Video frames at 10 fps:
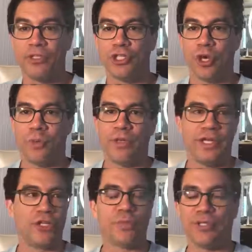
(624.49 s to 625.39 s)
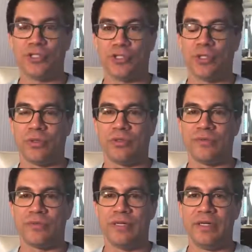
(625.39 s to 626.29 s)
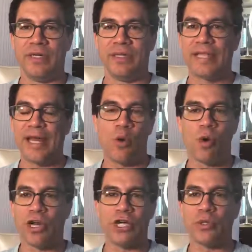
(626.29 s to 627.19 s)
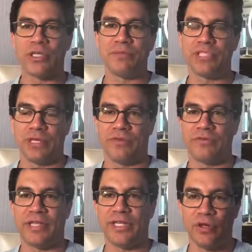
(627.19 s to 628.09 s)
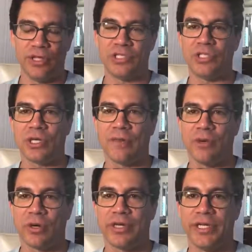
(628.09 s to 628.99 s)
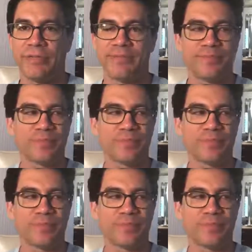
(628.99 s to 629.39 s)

So here's business owners. They don't want to do it themselves. They know they suck at marketing.